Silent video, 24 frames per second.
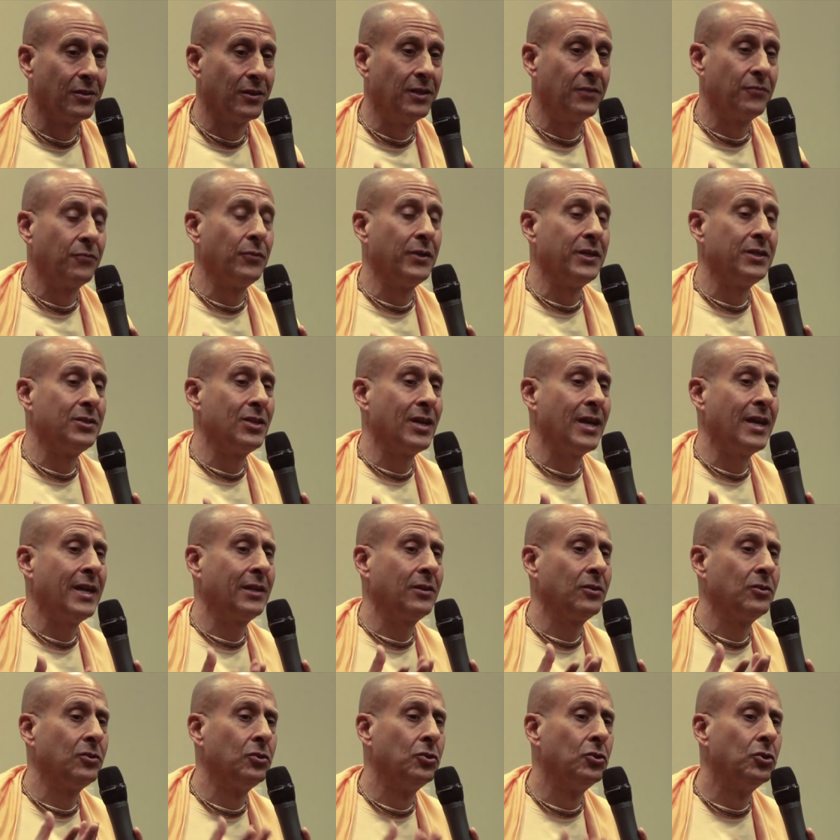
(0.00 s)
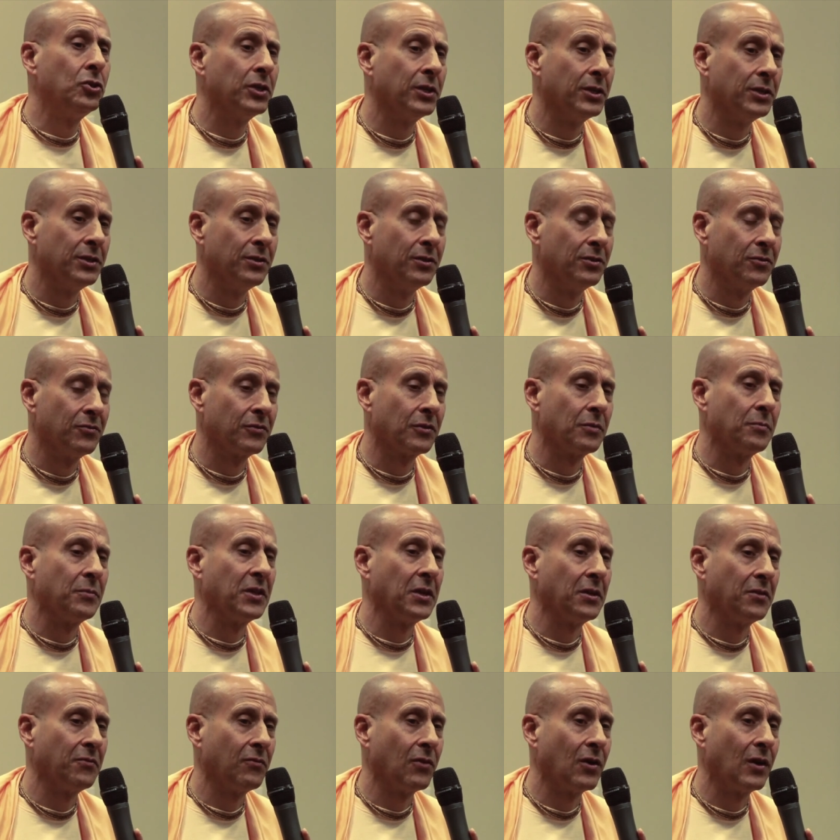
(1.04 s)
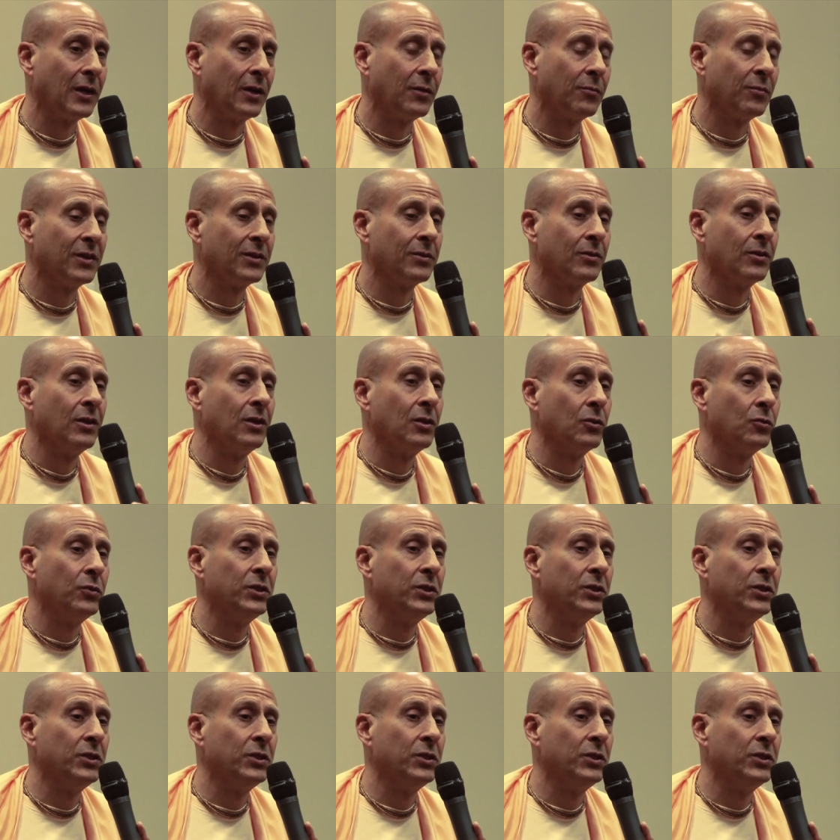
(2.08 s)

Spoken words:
if we take good from the environment,